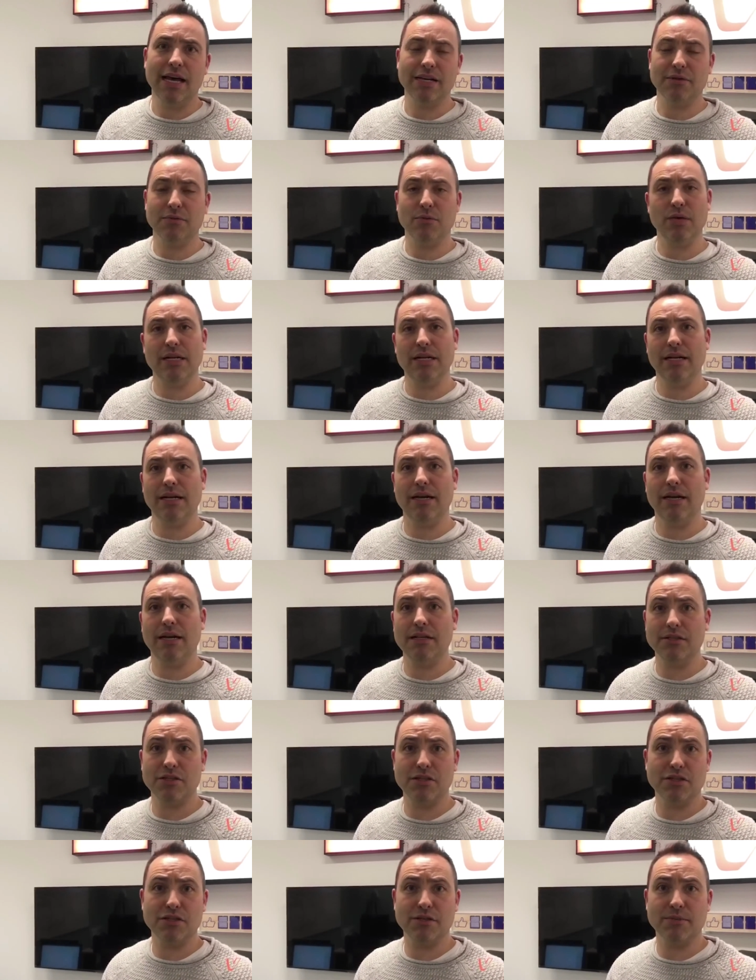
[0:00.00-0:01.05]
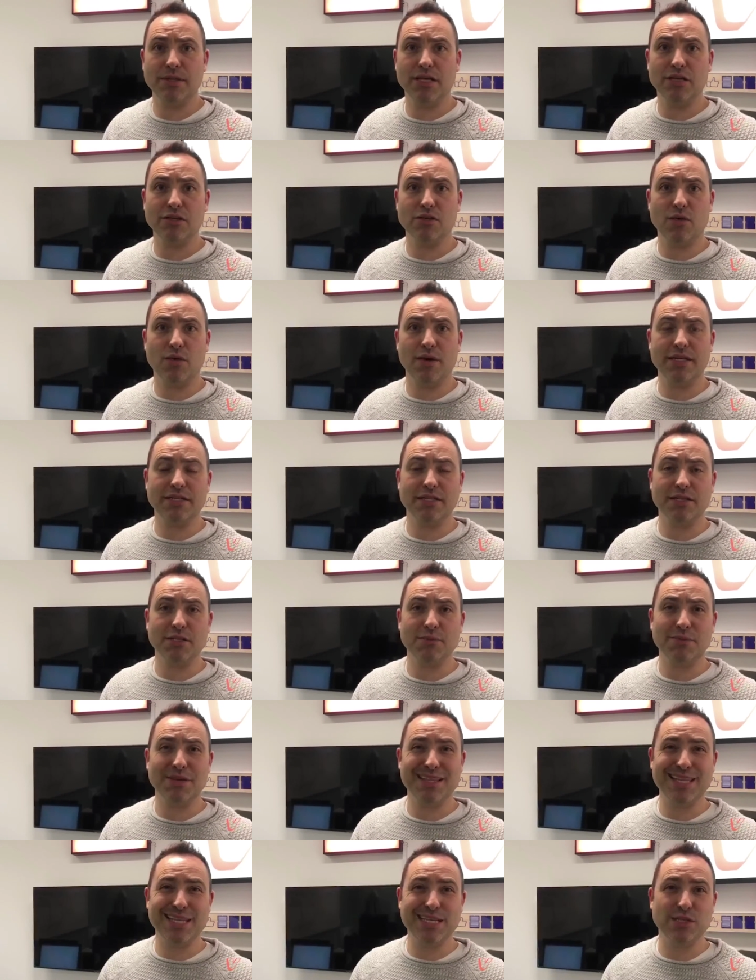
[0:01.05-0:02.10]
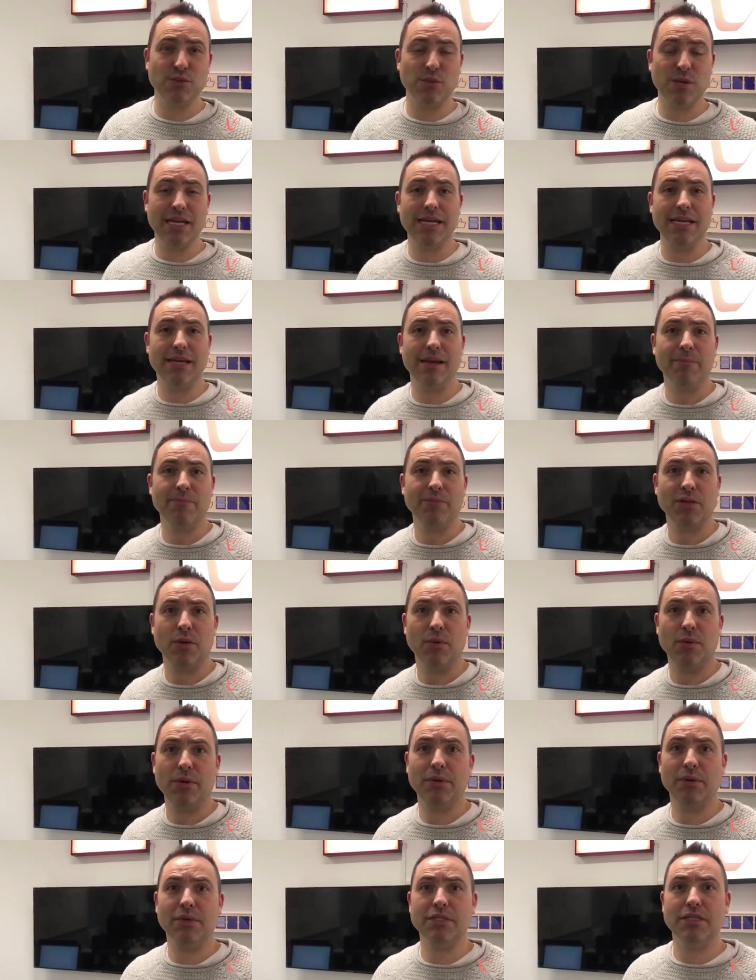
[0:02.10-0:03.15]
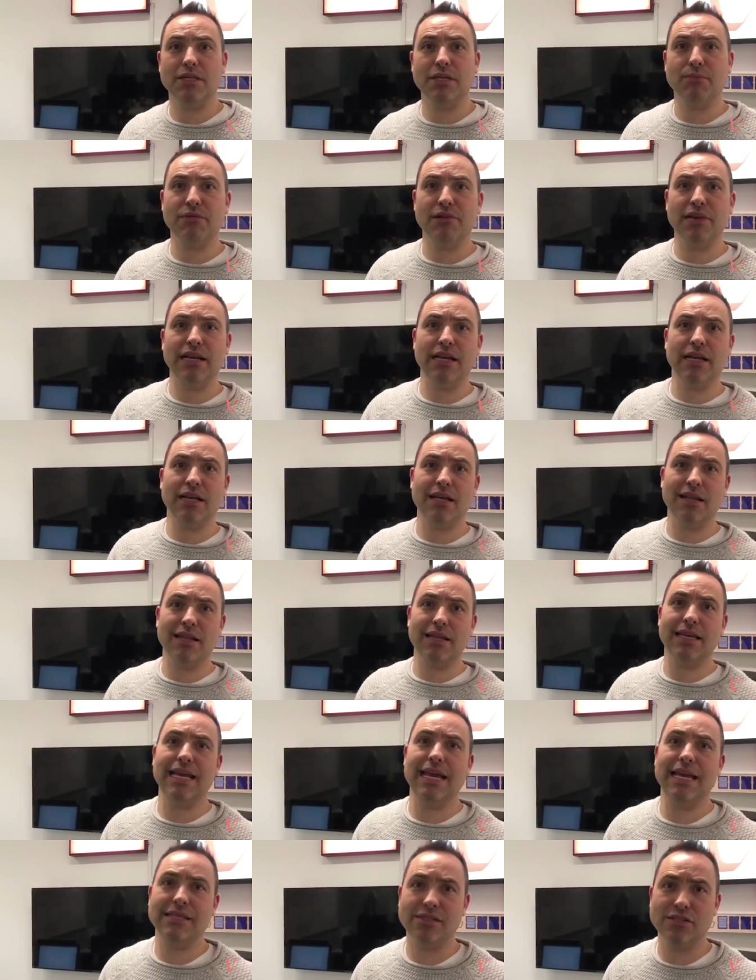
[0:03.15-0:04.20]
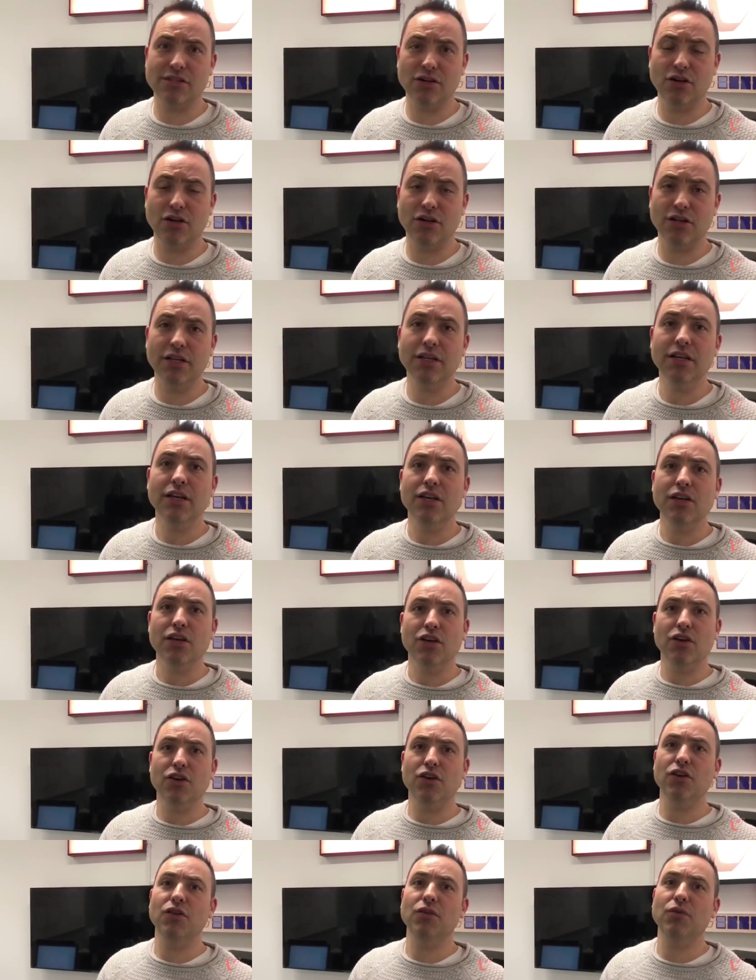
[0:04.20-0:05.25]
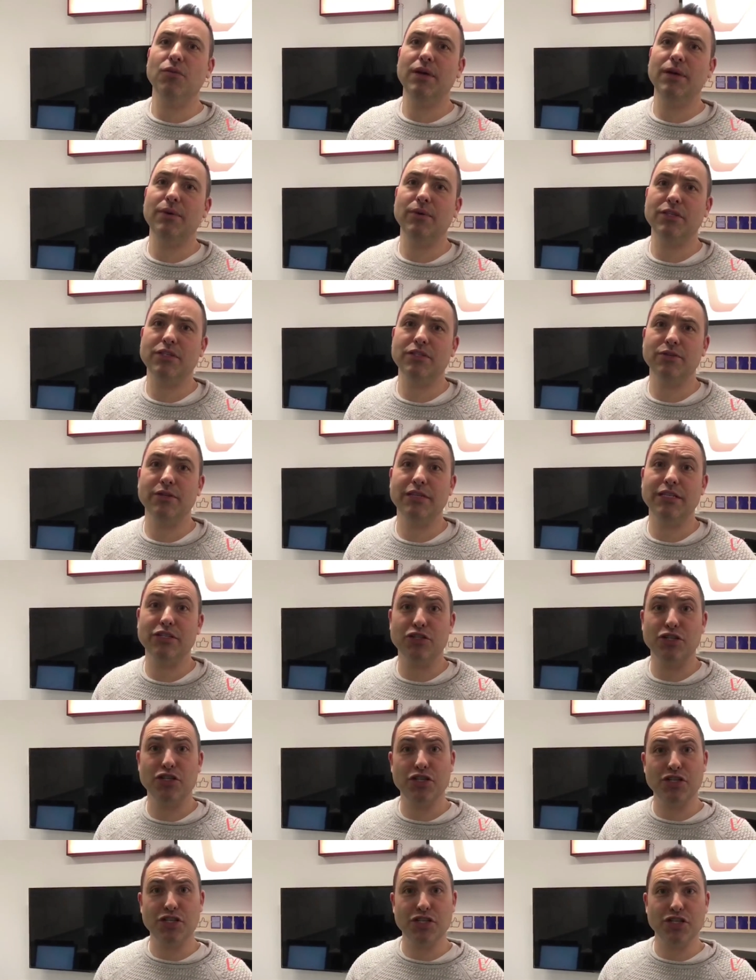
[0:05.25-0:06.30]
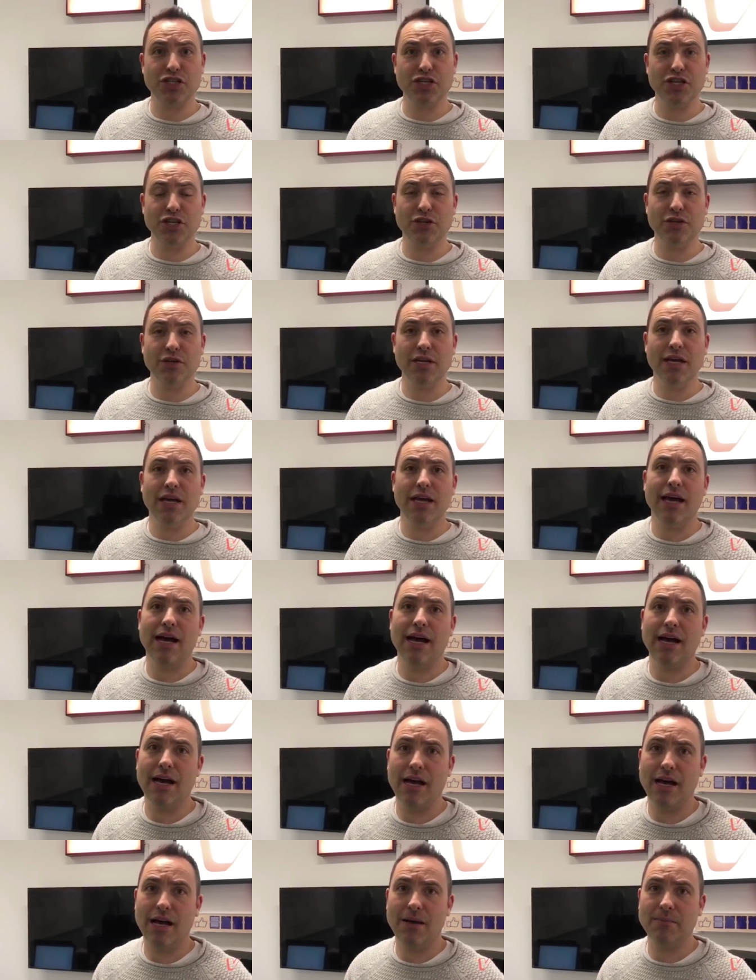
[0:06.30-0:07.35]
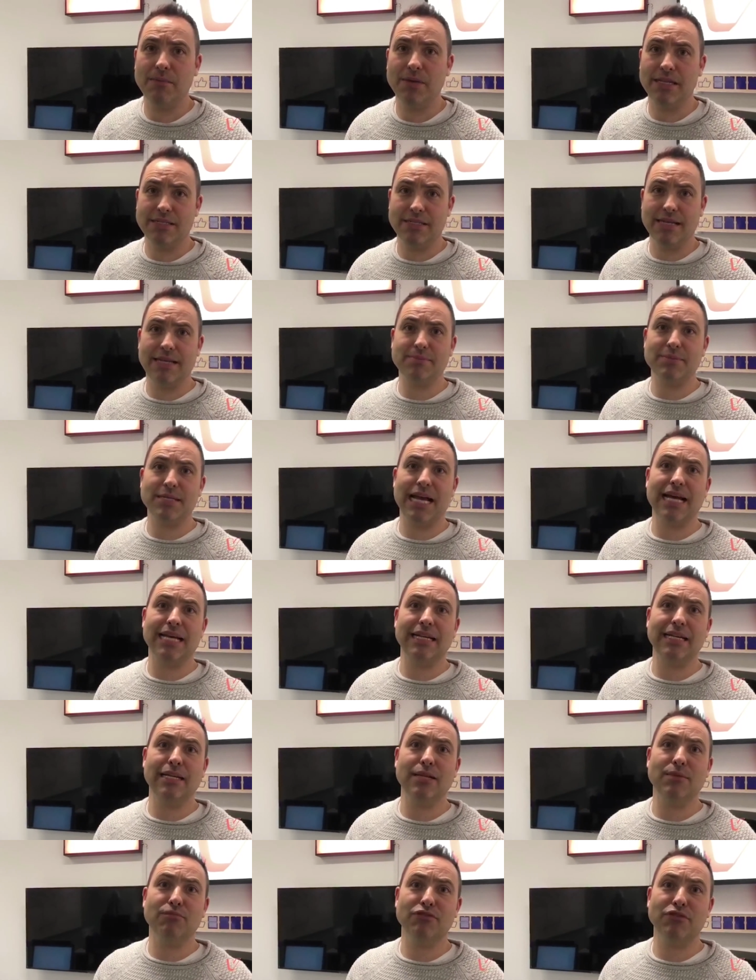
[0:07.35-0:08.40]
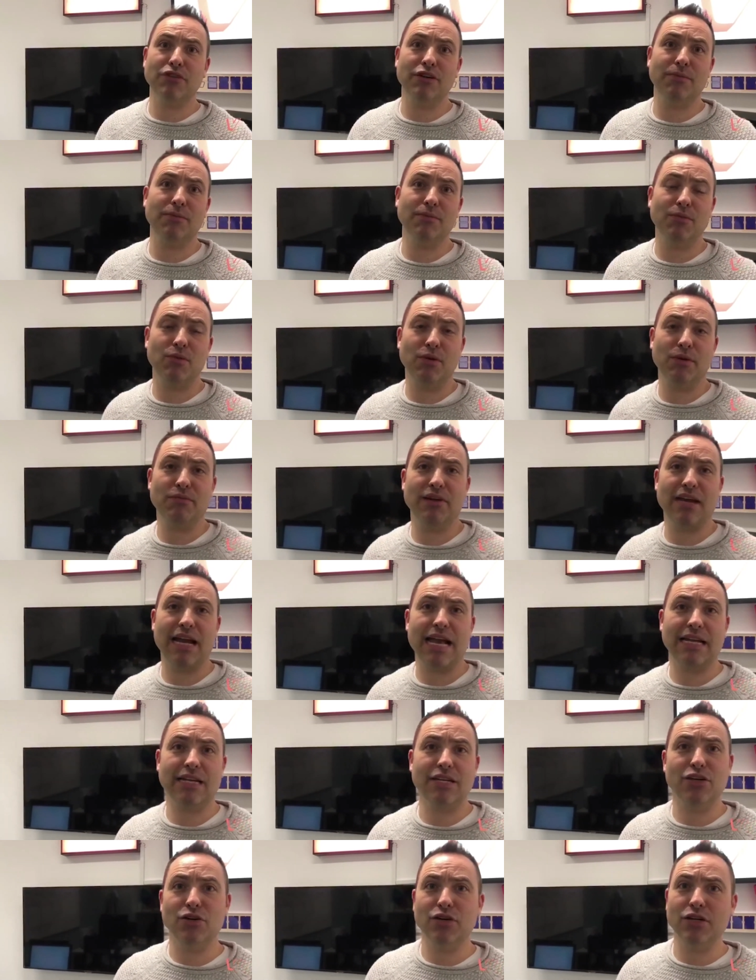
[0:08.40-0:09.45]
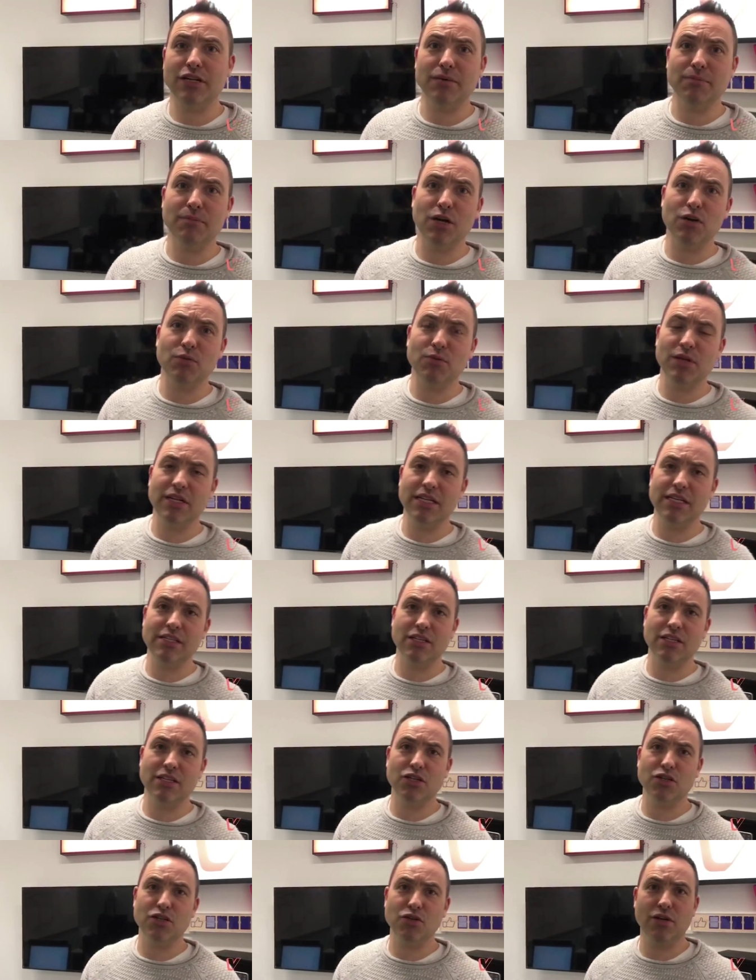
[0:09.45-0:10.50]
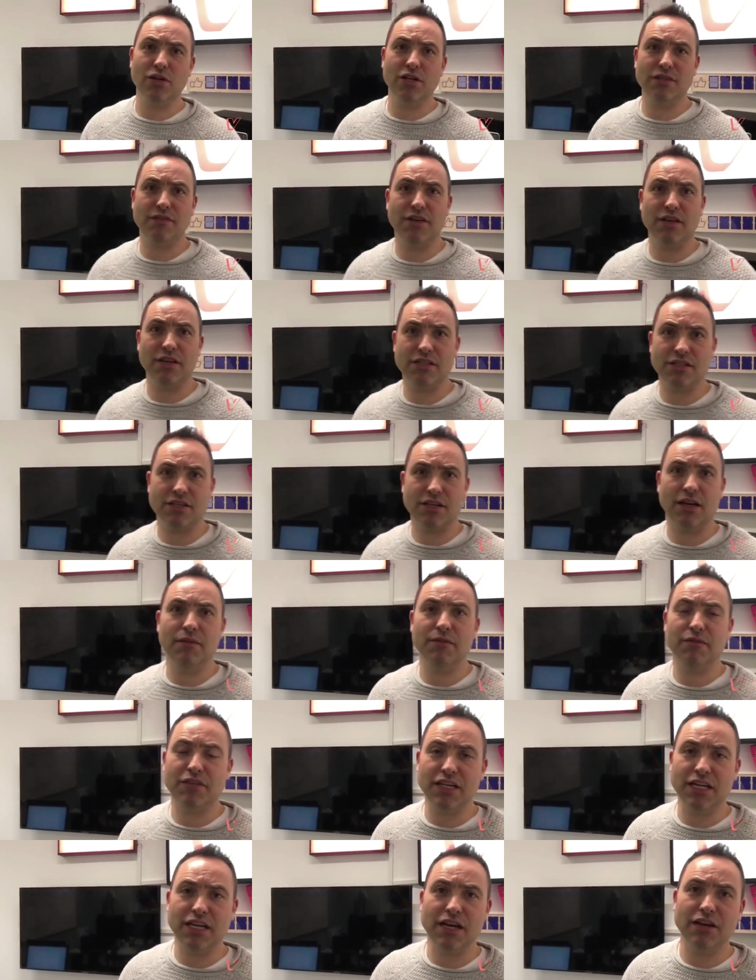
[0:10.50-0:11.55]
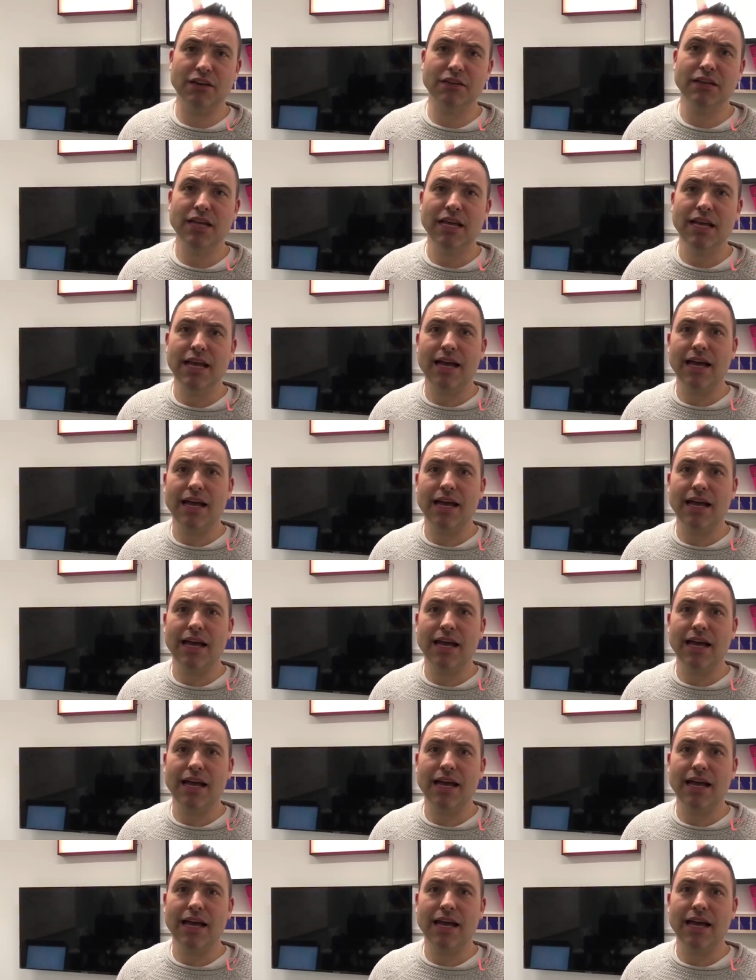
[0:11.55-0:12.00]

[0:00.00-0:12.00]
and we'll answer some of those questions. But this week, we wanted to bring another guest on who we wanted to introduce you to um, his name's Andy Labrum. We'll bring Andy on in a moment. He's going to join us via Skype video.